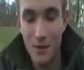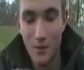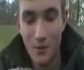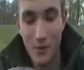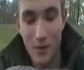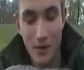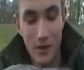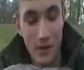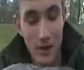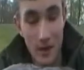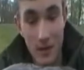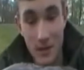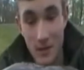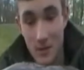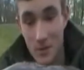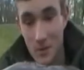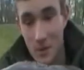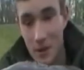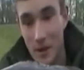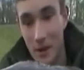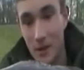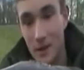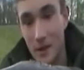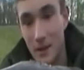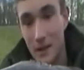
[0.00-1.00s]
Right guys,
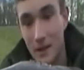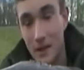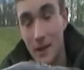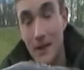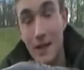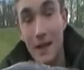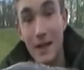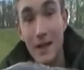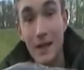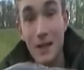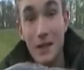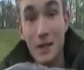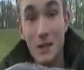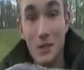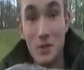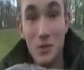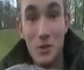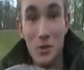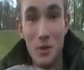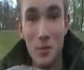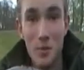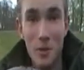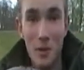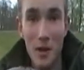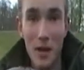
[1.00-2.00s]
well, as soon
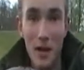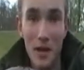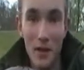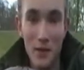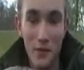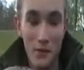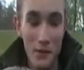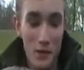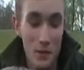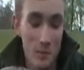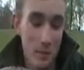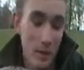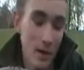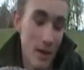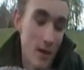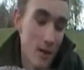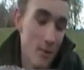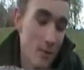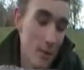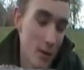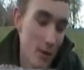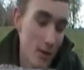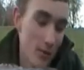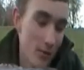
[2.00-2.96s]
as I put that other fish back, I put